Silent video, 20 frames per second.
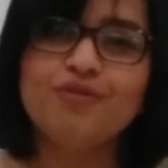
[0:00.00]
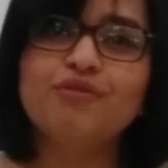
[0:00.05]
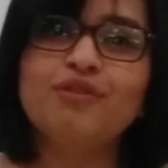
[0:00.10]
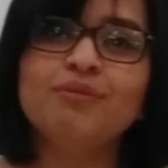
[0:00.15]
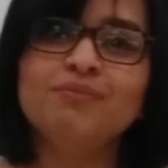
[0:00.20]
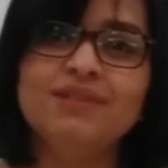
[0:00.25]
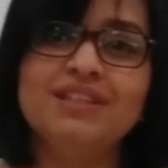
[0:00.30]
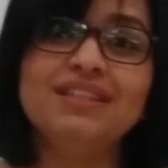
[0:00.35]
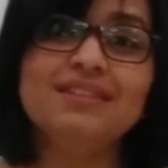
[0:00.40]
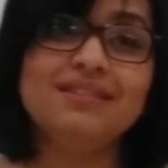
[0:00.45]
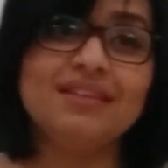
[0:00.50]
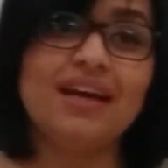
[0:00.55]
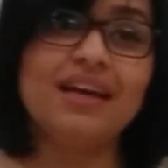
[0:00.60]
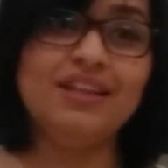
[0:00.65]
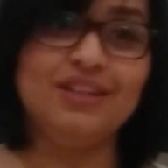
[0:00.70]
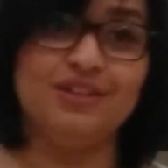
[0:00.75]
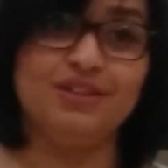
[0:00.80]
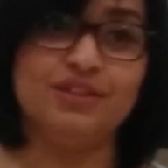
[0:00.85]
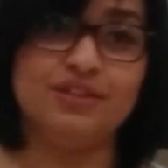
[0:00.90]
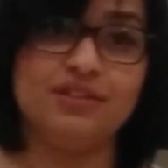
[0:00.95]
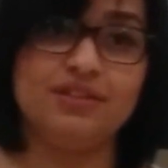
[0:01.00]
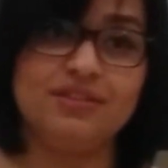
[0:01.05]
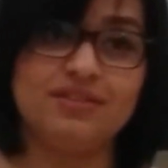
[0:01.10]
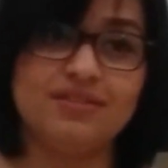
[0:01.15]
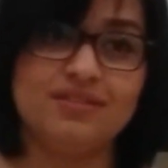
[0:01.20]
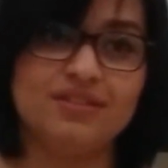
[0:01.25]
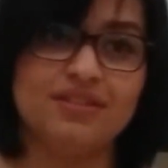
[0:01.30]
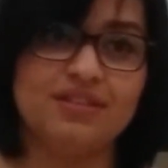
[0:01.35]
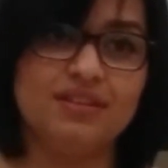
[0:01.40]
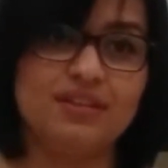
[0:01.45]
From this I learned,
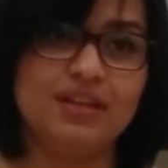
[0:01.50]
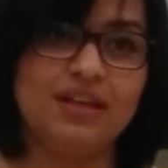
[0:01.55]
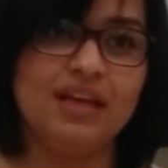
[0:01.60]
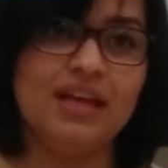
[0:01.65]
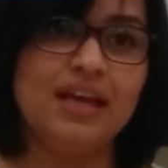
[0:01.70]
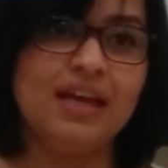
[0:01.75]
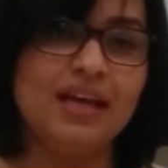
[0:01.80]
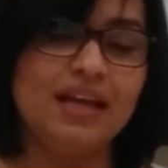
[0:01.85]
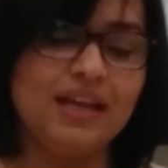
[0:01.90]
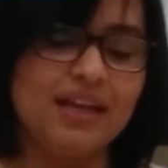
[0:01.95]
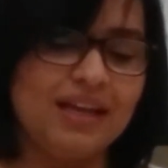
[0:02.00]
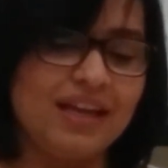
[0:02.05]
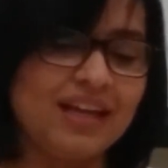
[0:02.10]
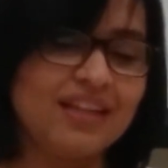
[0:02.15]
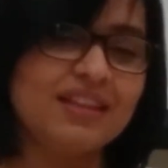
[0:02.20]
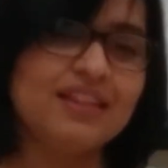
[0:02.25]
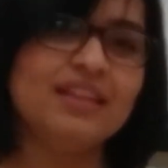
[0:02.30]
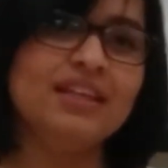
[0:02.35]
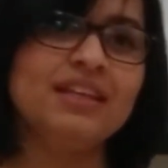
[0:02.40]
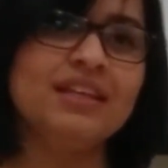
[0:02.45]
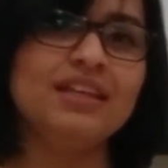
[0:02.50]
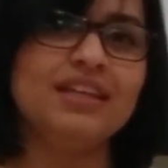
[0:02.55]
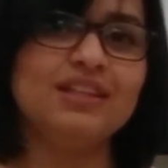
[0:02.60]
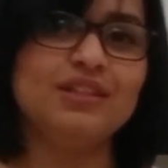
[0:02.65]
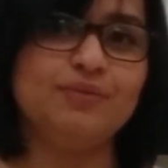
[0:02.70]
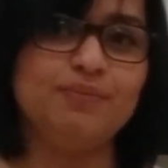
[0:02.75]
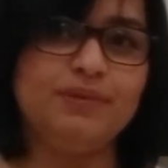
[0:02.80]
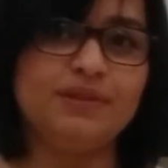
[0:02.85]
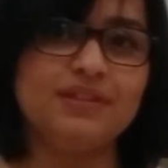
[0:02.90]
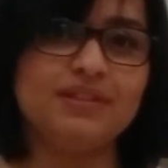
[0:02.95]
nothing
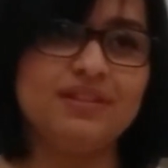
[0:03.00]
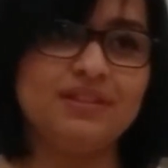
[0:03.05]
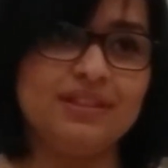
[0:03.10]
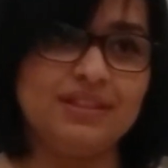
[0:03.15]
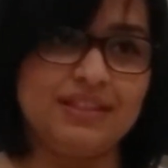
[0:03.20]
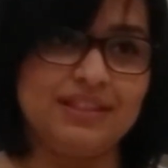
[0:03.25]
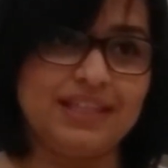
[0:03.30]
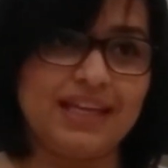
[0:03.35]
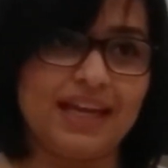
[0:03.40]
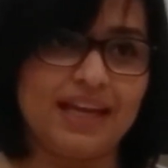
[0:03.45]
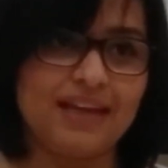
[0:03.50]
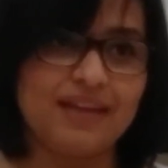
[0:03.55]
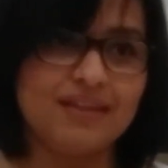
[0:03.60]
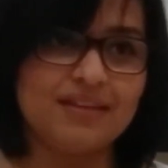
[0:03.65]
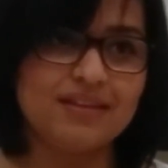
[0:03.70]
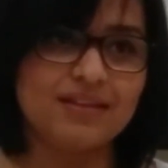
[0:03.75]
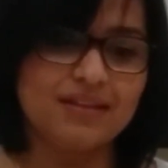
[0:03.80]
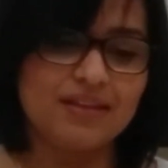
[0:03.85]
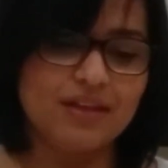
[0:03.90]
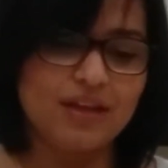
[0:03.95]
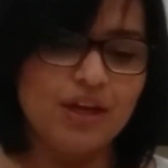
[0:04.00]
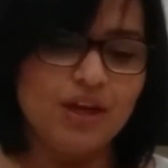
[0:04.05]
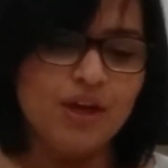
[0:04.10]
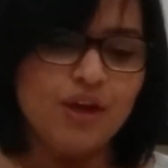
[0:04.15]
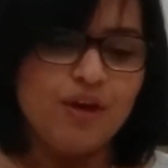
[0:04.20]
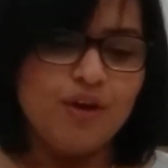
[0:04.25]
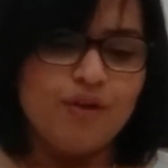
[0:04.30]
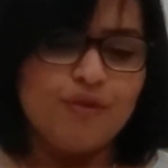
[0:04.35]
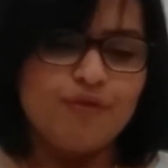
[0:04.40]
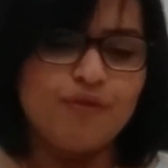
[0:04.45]
is built in a day.
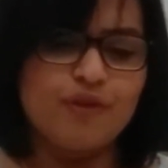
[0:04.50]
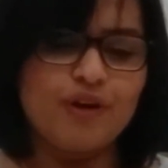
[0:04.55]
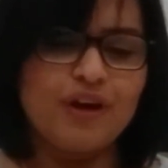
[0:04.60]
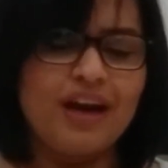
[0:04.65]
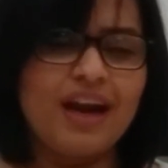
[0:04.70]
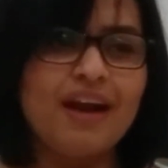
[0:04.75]
For